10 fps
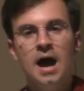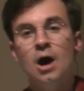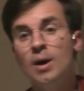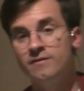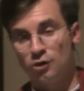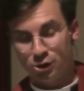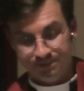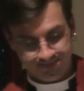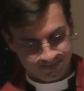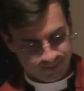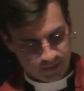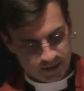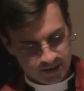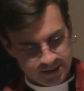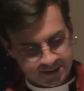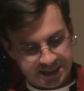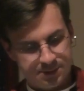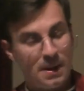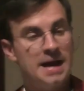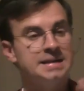However,
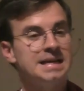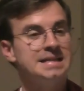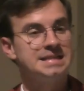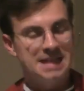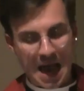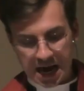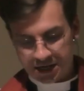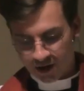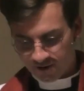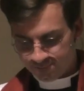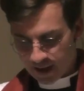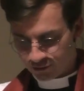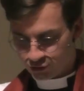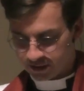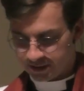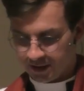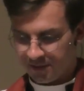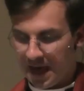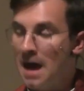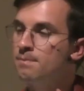despite its lack of mention,
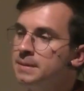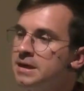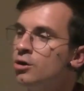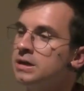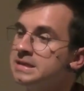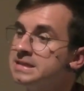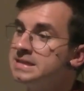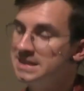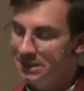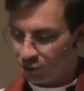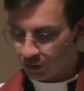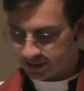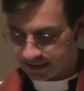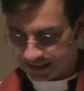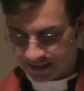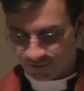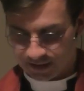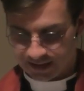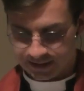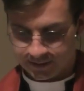that meal is still
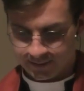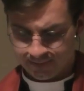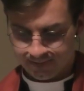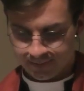significant.